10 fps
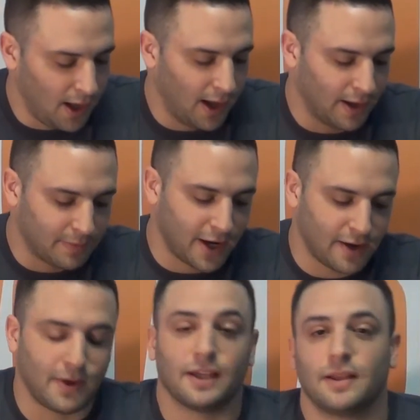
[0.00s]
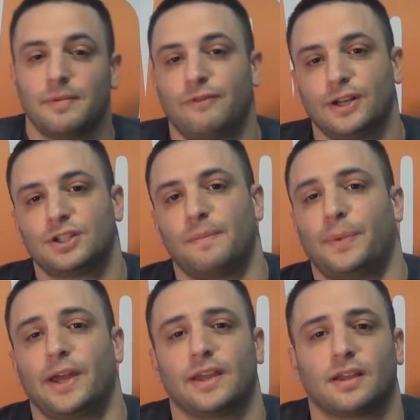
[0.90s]
But anyway, let me finish up
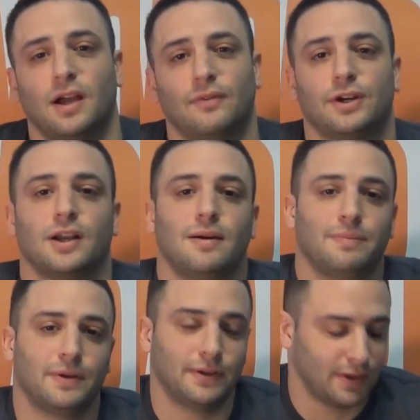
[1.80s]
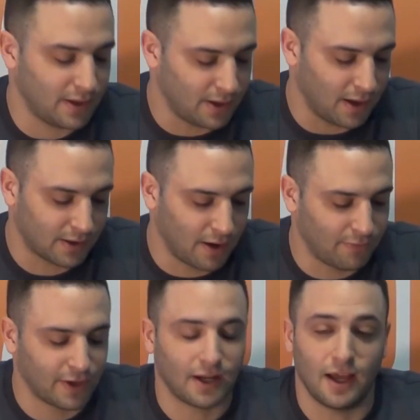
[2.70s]
by covering
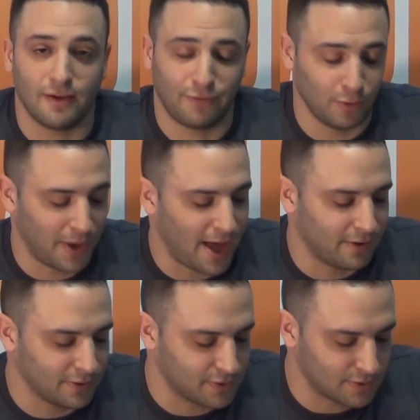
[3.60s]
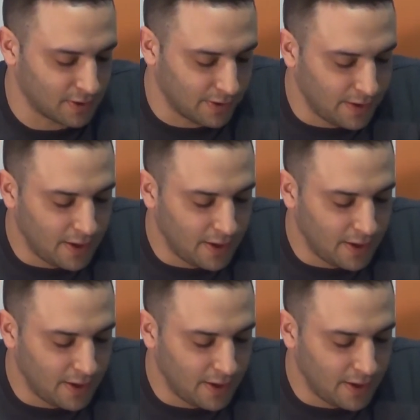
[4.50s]
a few panels.